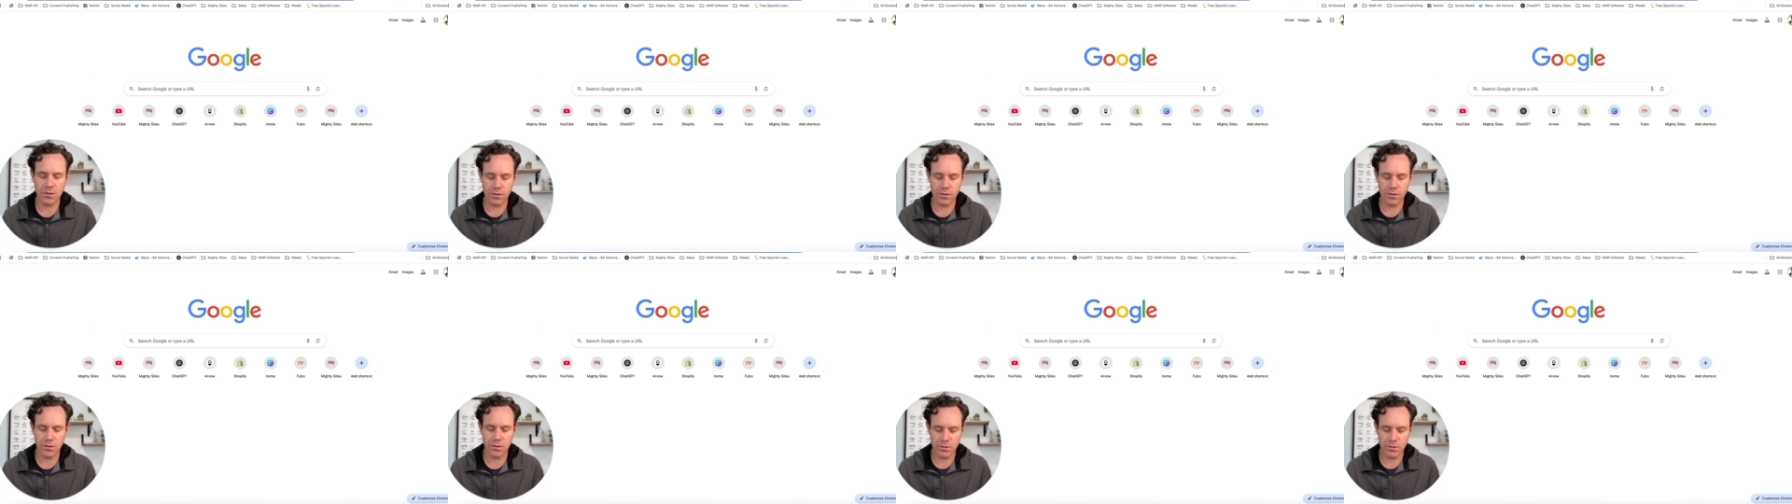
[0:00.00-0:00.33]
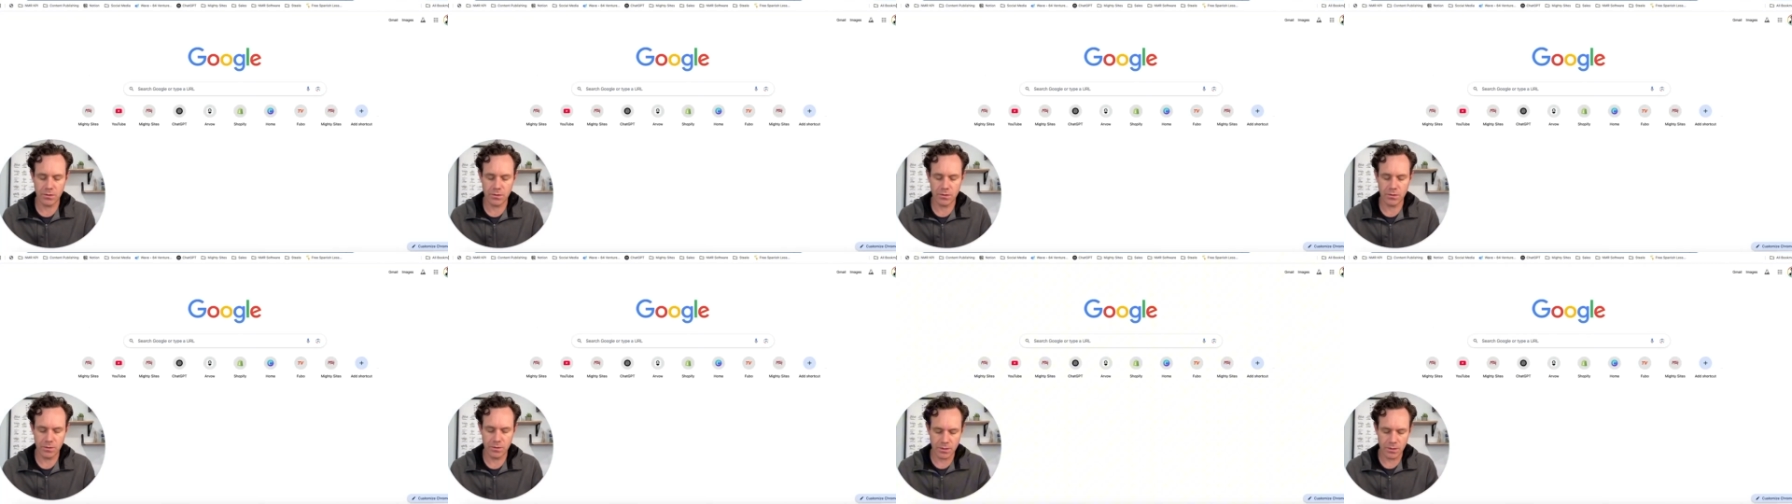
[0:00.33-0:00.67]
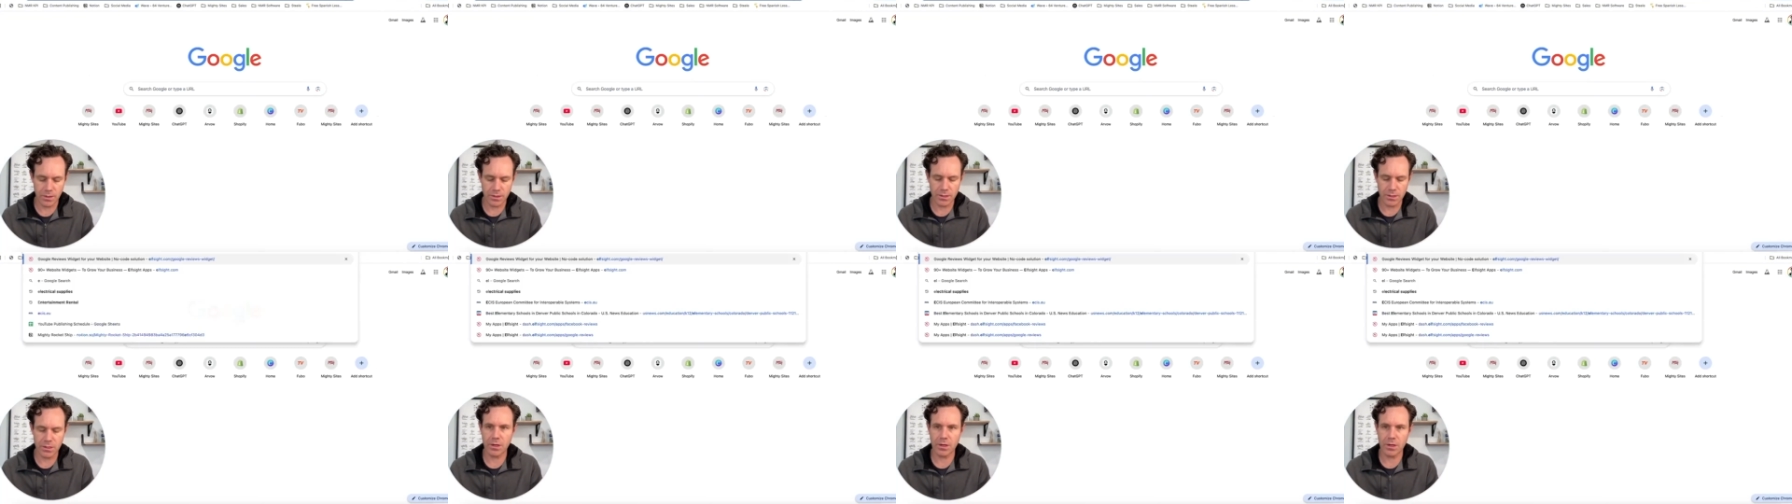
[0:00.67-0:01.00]
So I'll just show you
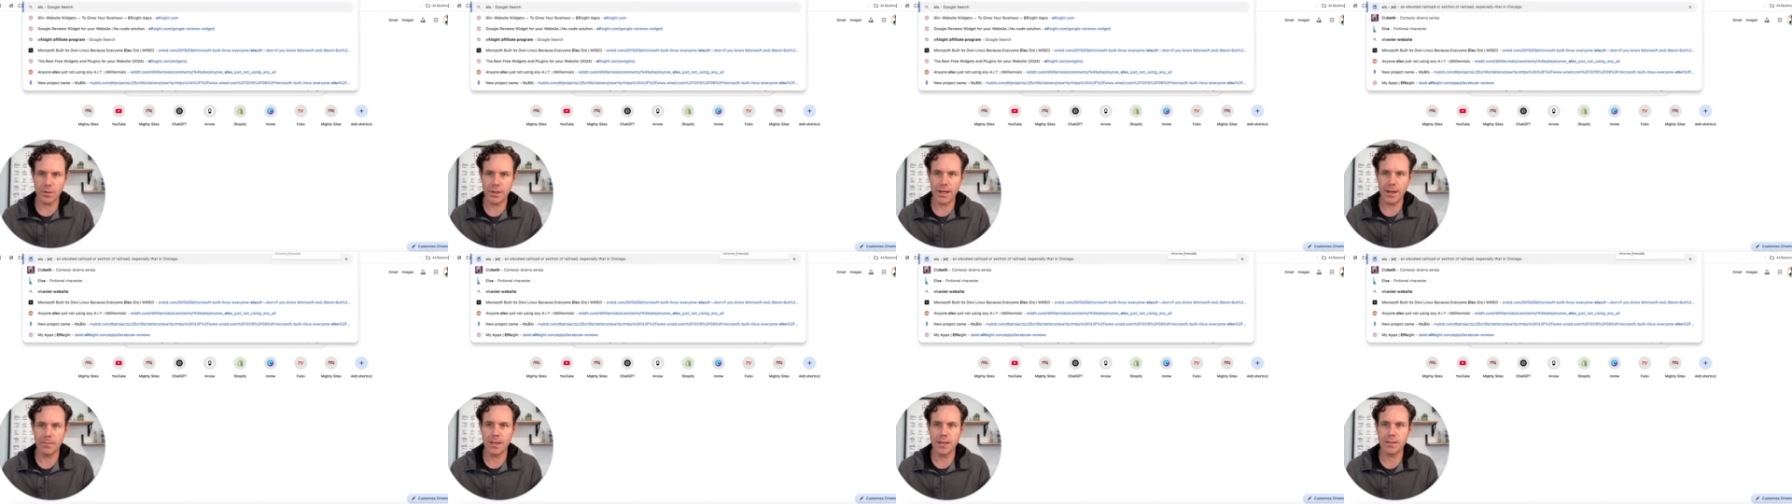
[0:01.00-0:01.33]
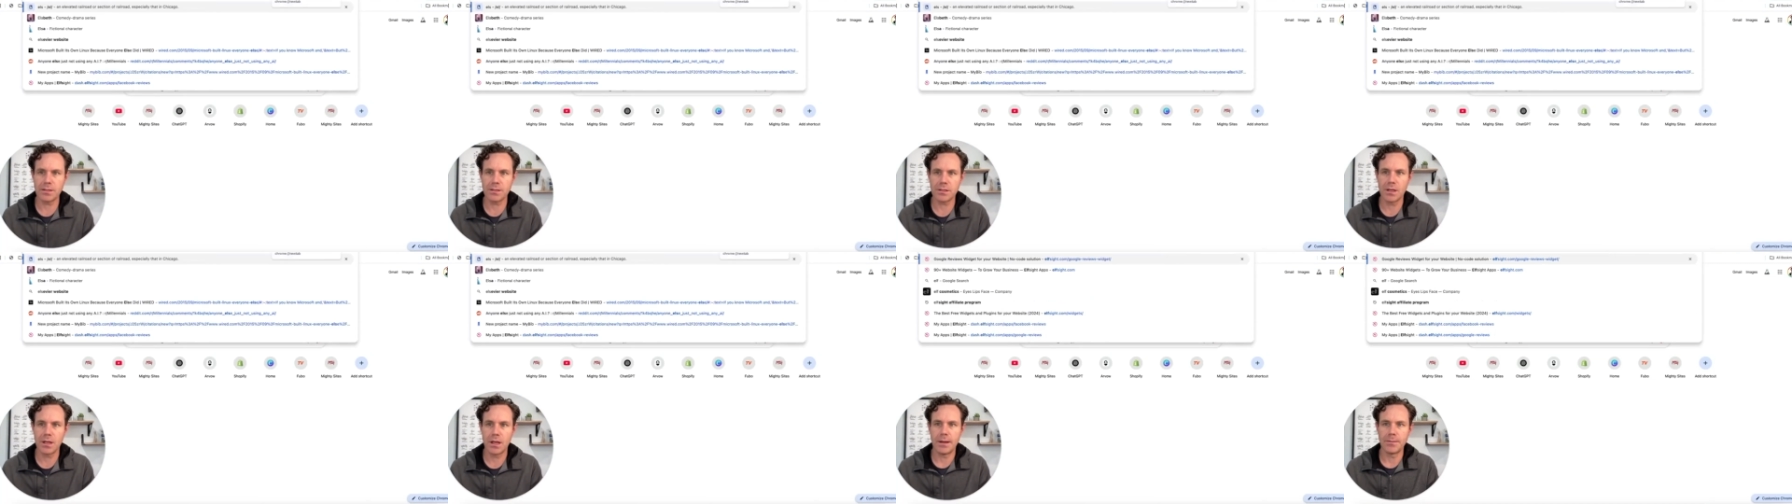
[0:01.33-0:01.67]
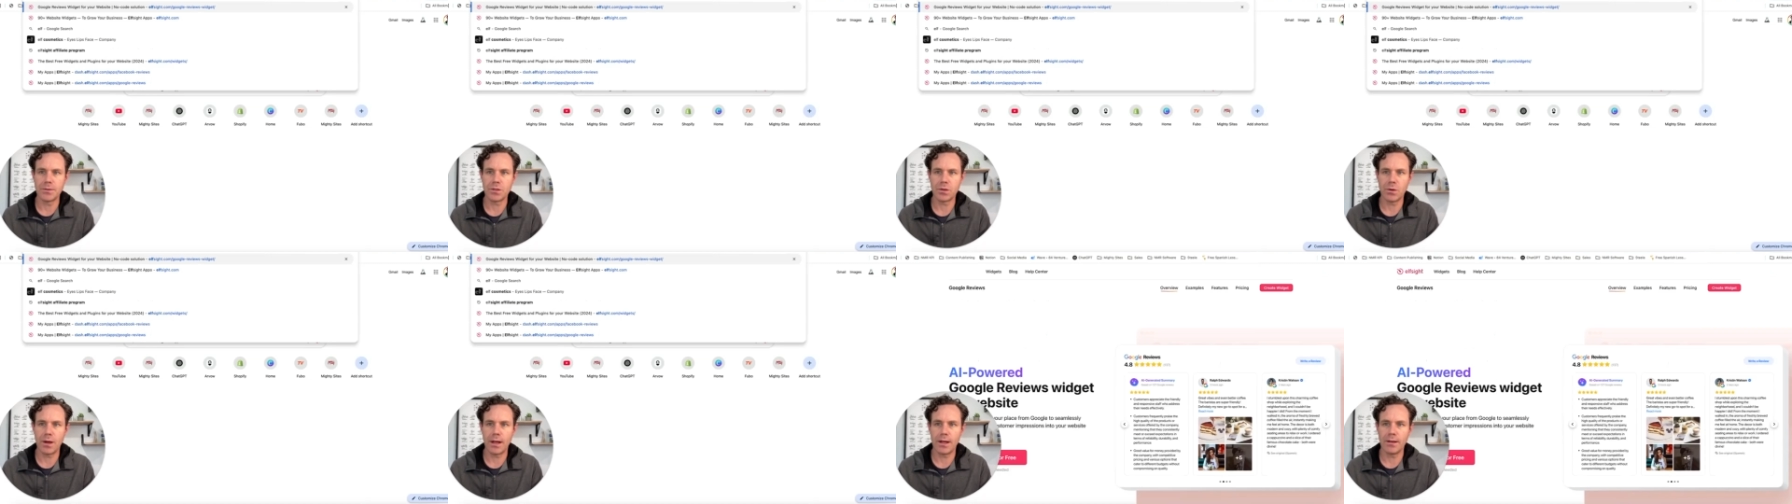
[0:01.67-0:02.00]
what that means.
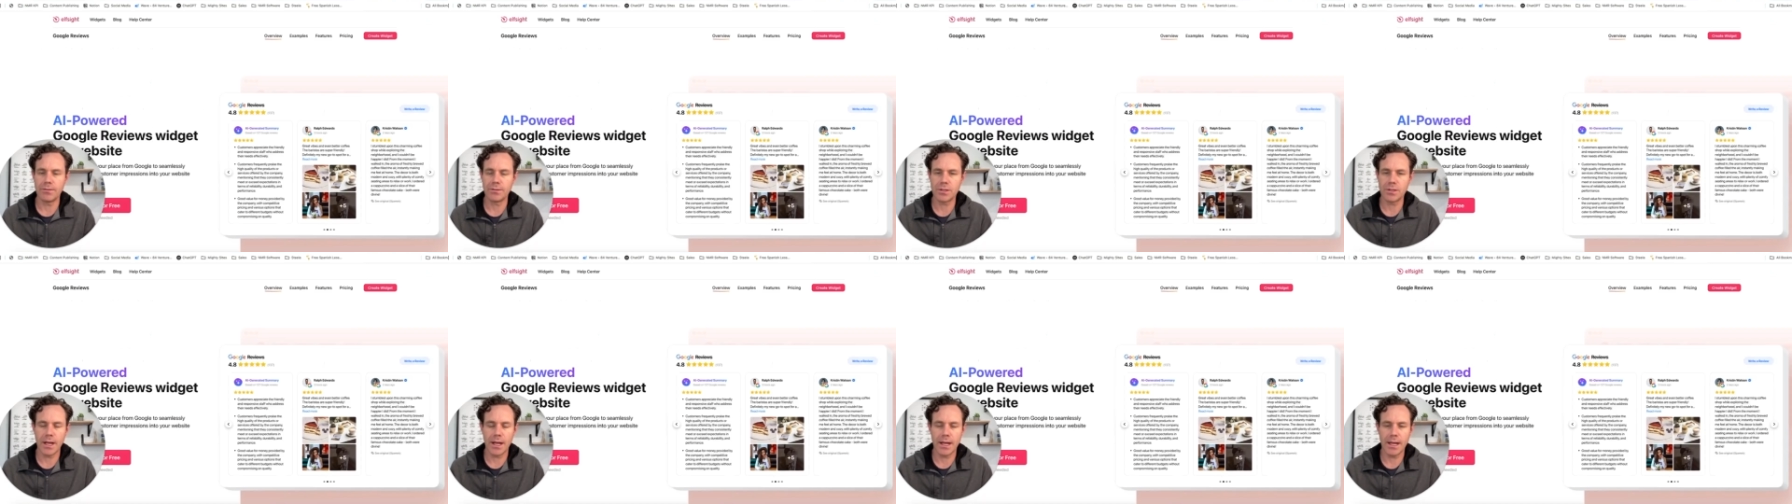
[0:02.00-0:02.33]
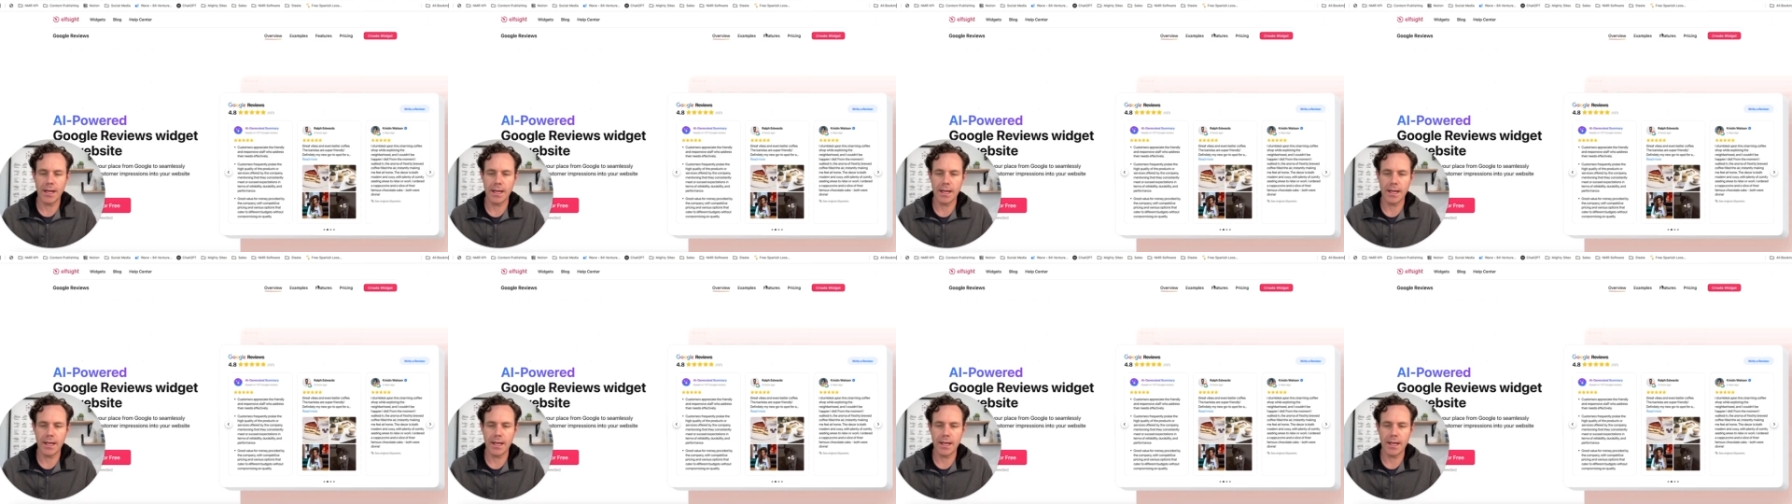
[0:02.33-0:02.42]
ElfSite